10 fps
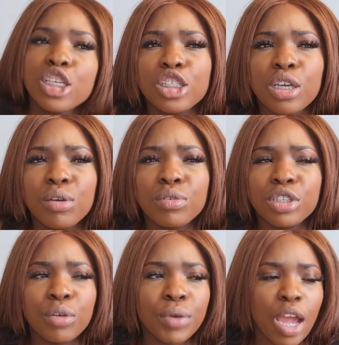So, you
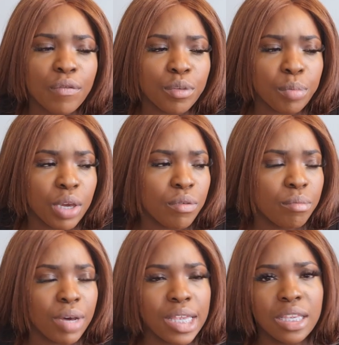know, we have to bear in
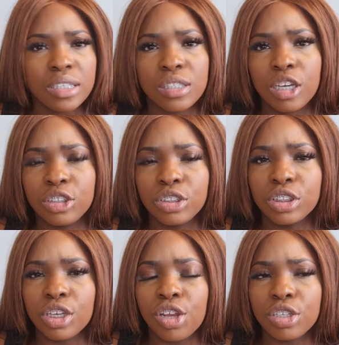mind that surgeons
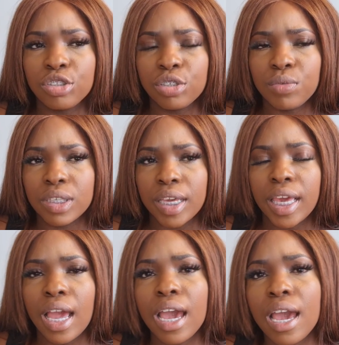can only do what they
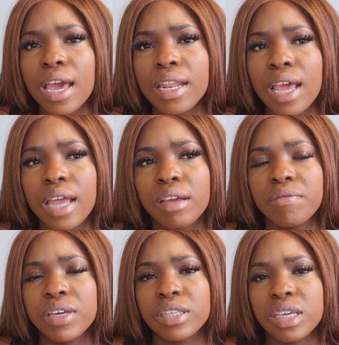can. And I
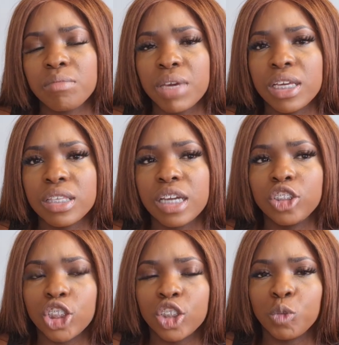think they make
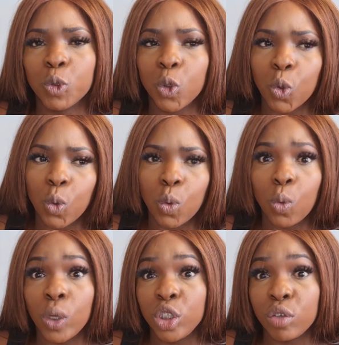that judgment
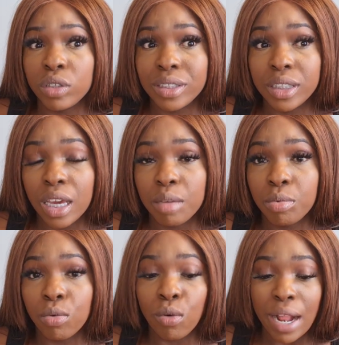call when you're on the
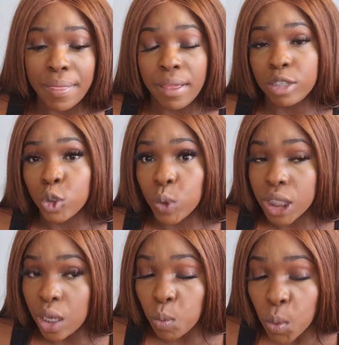table and they're doing
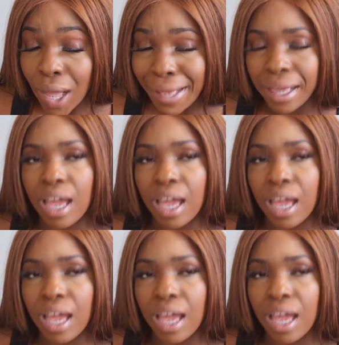their work.